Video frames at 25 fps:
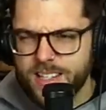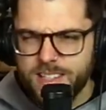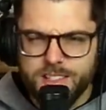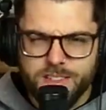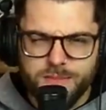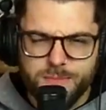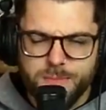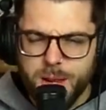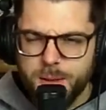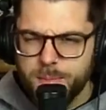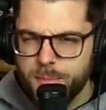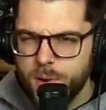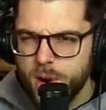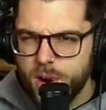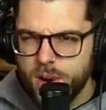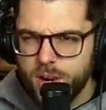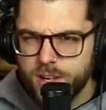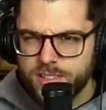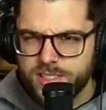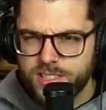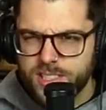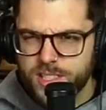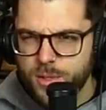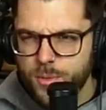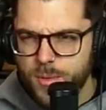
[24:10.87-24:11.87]
of my
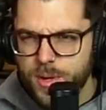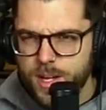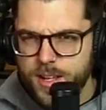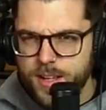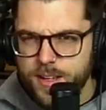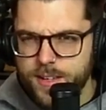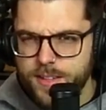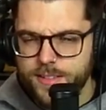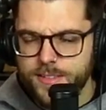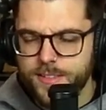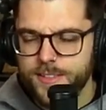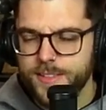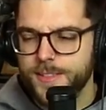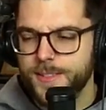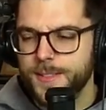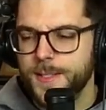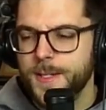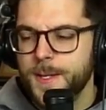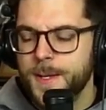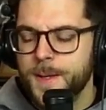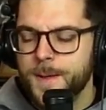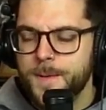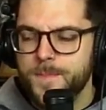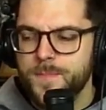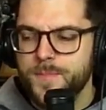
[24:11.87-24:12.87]
boss in a way.
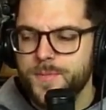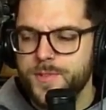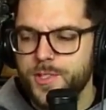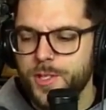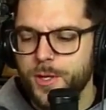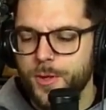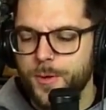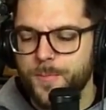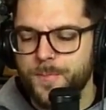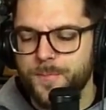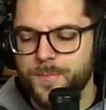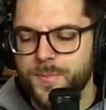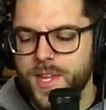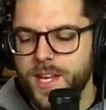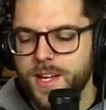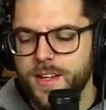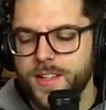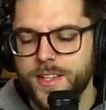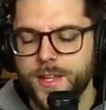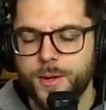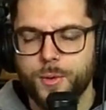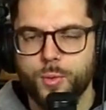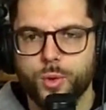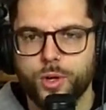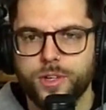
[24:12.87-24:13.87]
So that
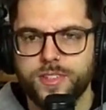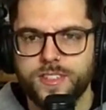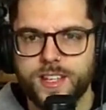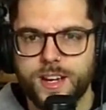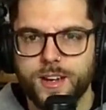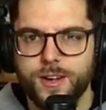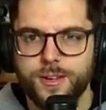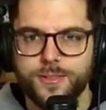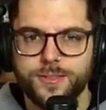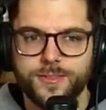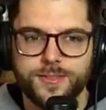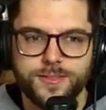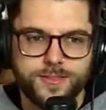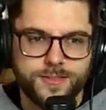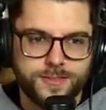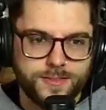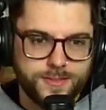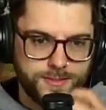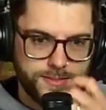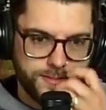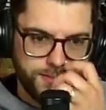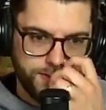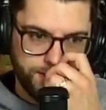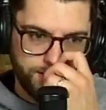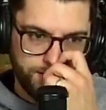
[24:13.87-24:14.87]
worked out.
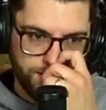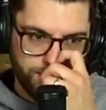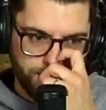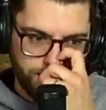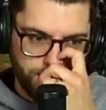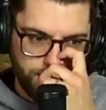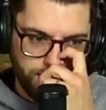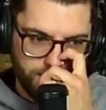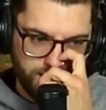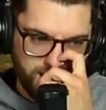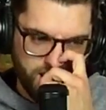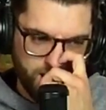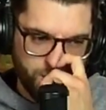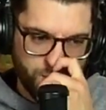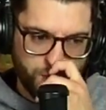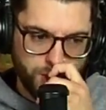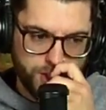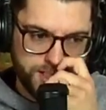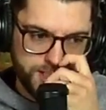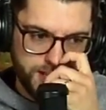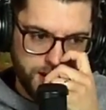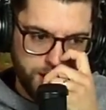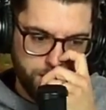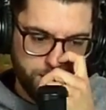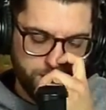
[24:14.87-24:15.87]
That
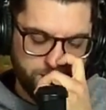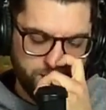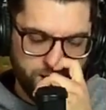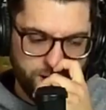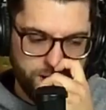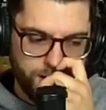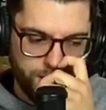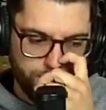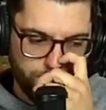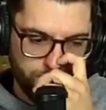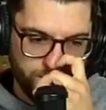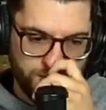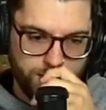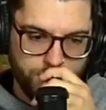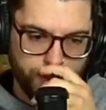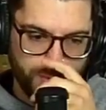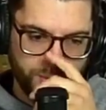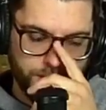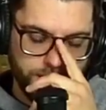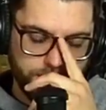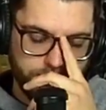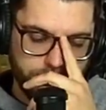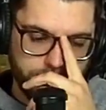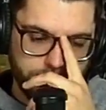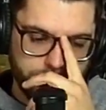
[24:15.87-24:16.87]
worked out
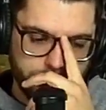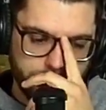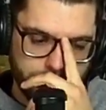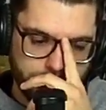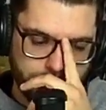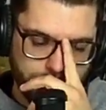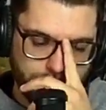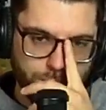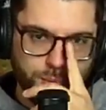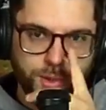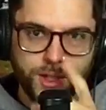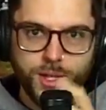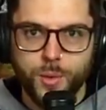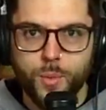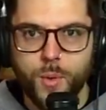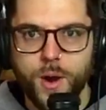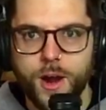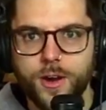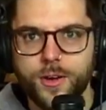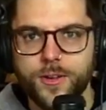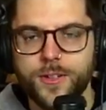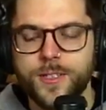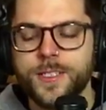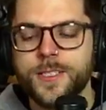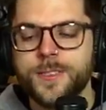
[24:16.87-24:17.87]
really, really
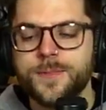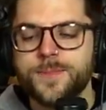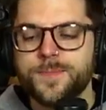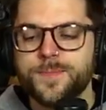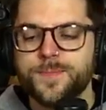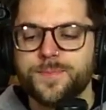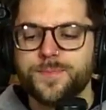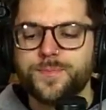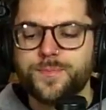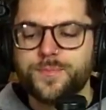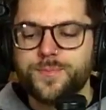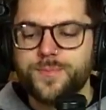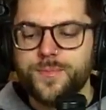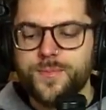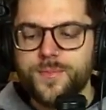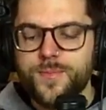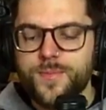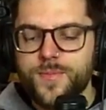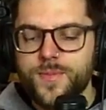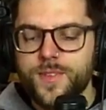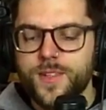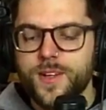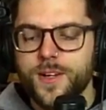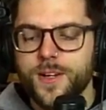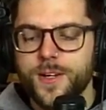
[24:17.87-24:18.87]
well.
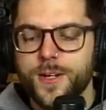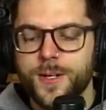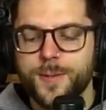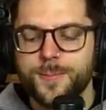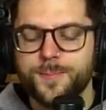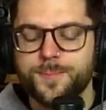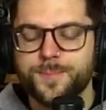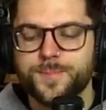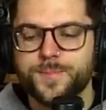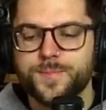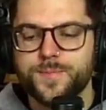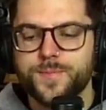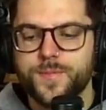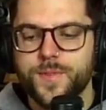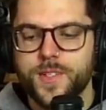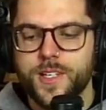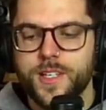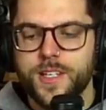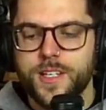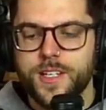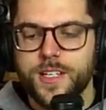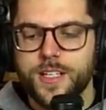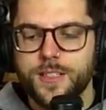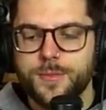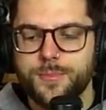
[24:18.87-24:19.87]

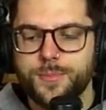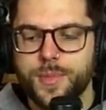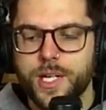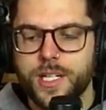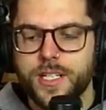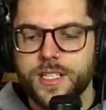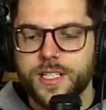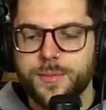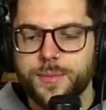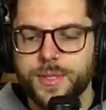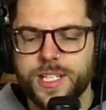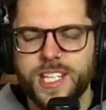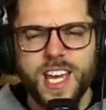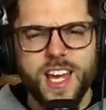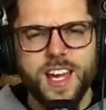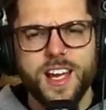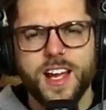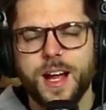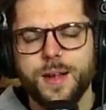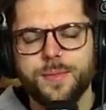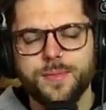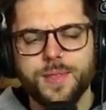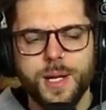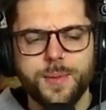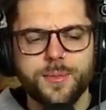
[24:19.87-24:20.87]
But yeah,
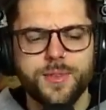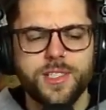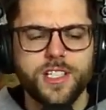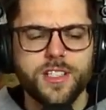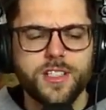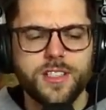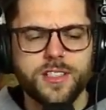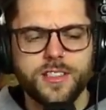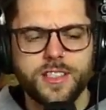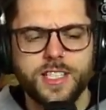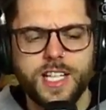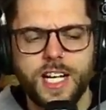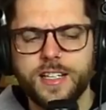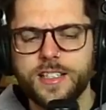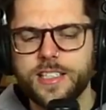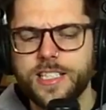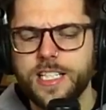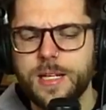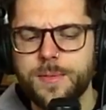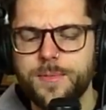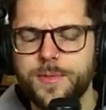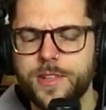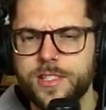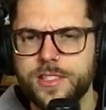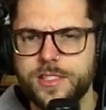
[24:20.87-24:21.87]
I'm gonna kind of
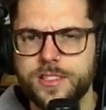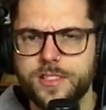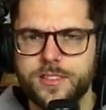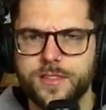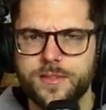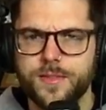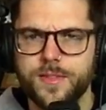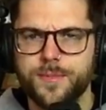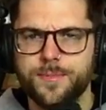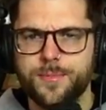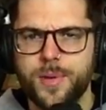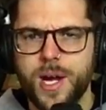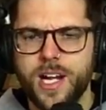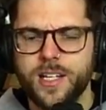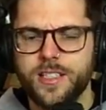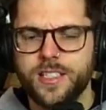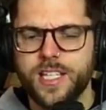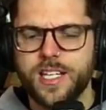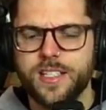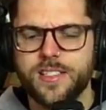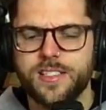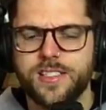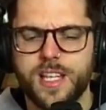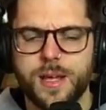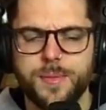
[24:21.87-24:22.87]
keep this
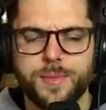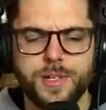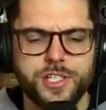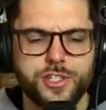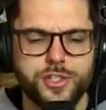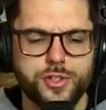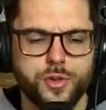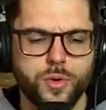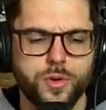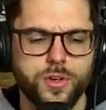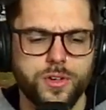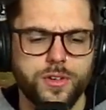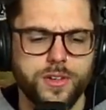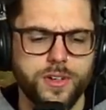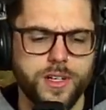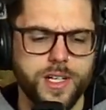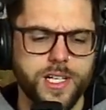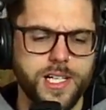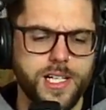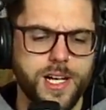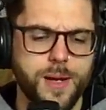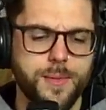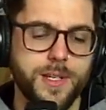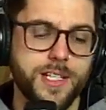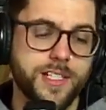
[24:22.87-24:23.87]
podcast semi-short.
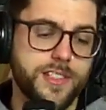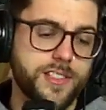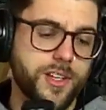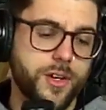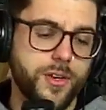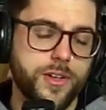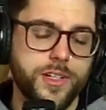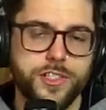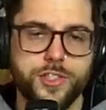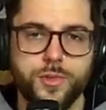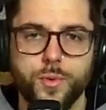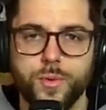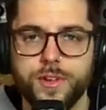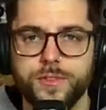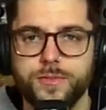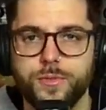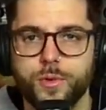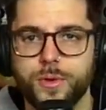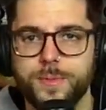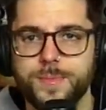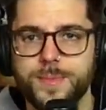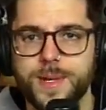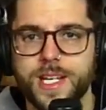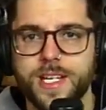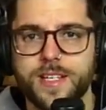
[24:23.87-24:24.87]
I mean, it's already 24
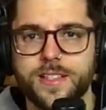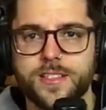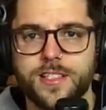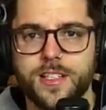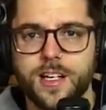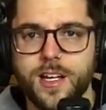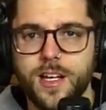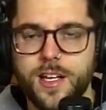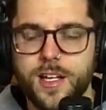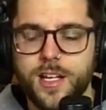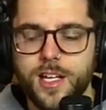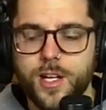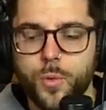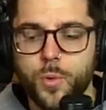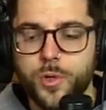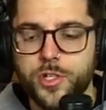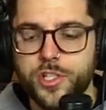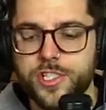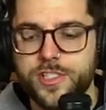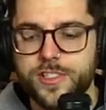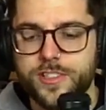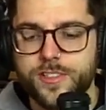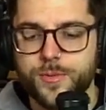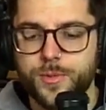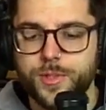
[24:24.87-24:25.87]
minutes, which
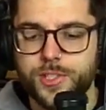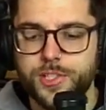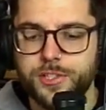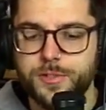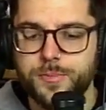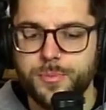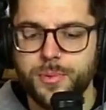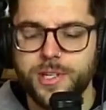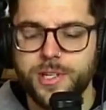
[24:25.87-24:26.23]
is pretty